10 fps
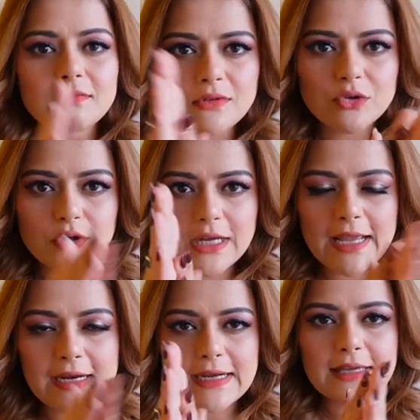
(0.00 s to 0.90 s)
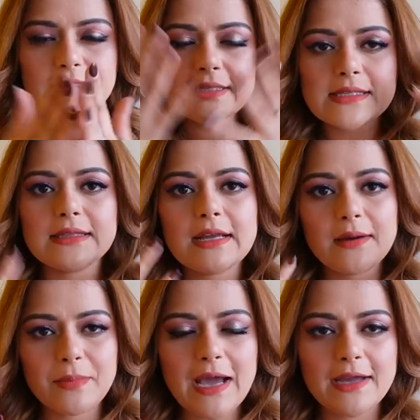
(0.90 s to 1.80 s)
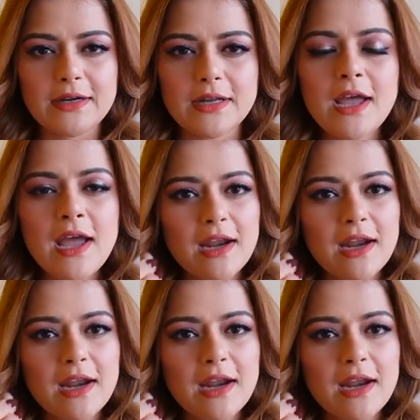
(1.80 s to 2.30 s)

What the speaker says: you know, take it like this and then apply it.